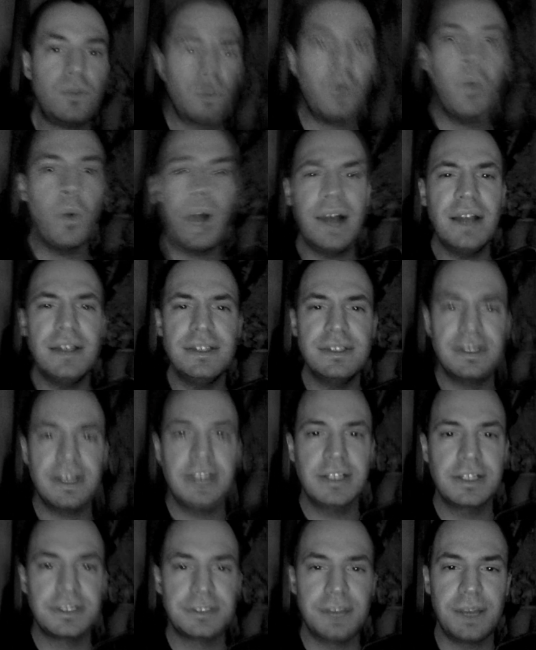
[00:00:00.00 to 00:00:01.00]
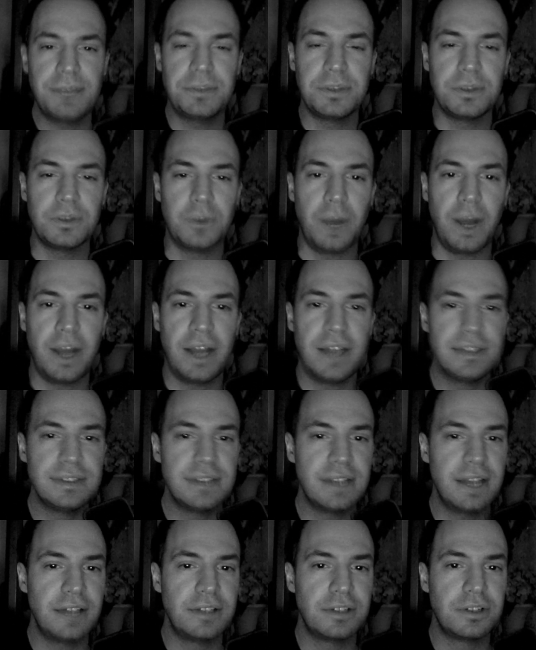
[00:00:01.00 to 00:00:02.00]
why is that accepted? Why is
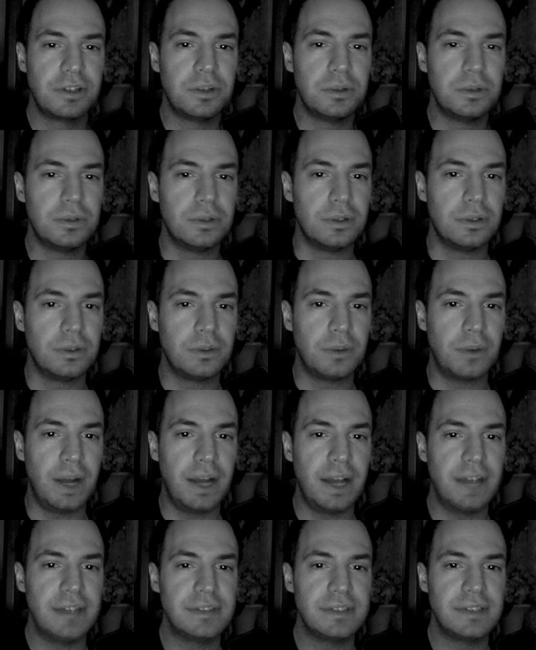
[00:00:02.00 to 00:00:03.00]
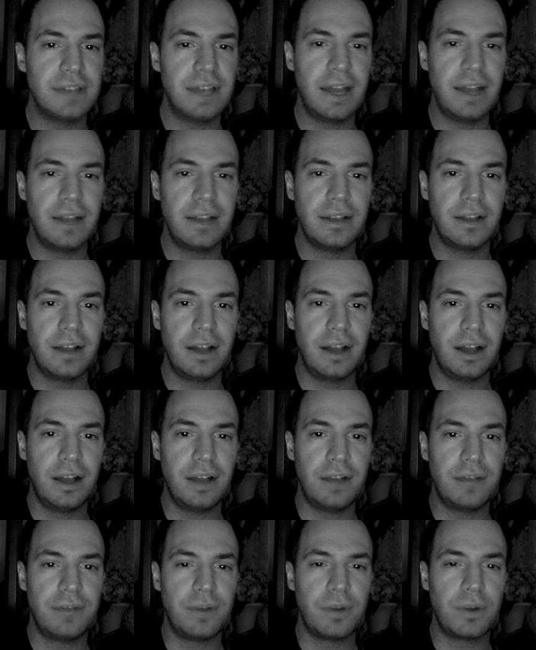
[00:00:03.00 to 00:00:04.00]
that cool? Why is that
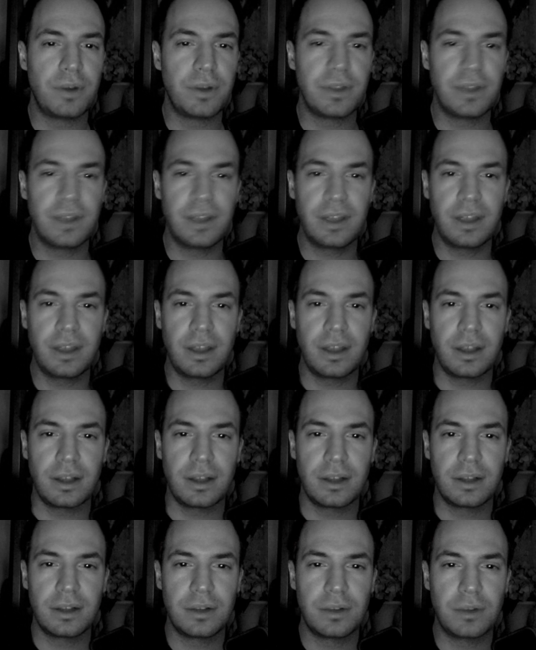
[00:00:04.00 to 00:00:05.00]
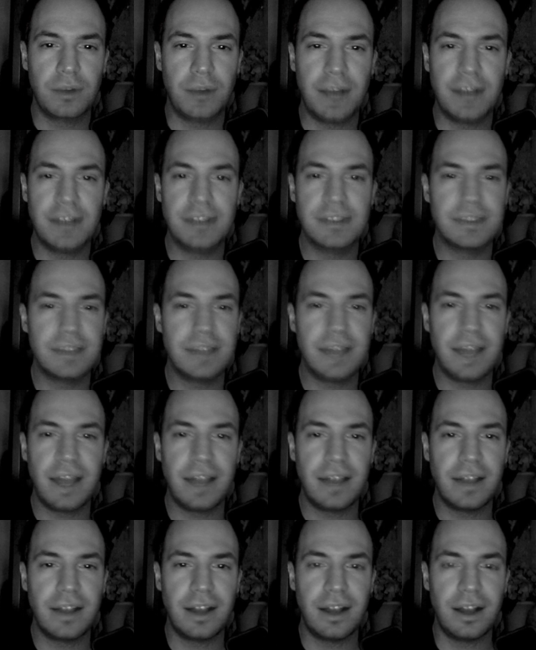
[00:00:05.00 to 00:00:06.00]
forward thinking? Why is
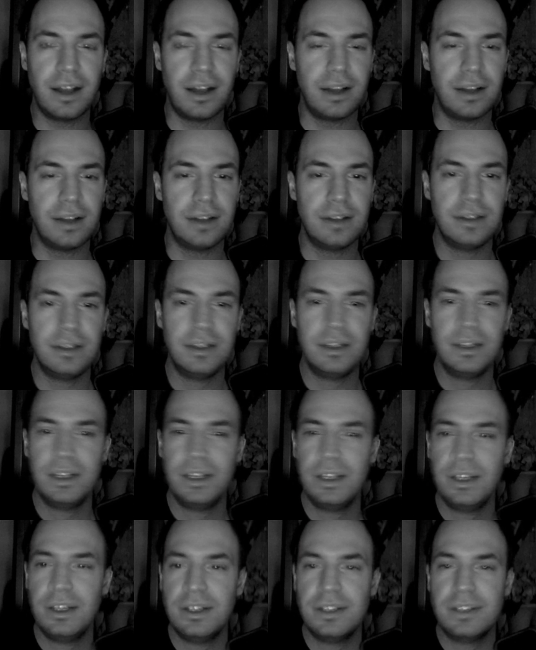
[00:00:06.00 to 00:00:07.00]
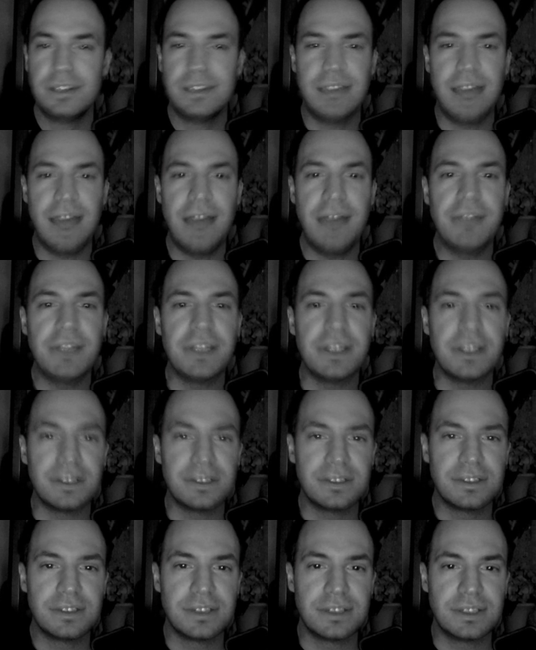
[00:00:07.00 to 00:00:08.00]
that
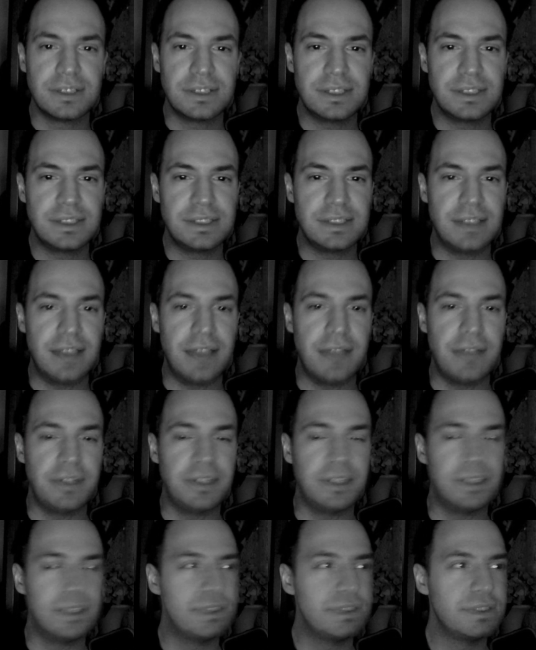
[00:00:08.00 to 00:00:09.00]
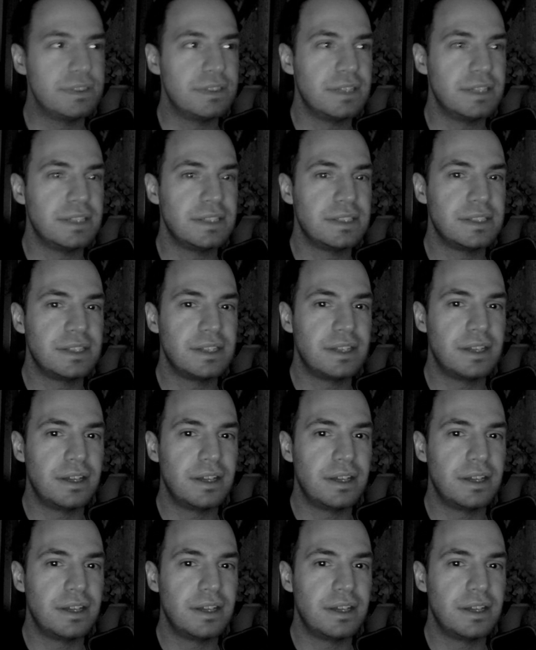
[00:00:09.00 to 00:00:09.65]
savviness? That's not savviness. That's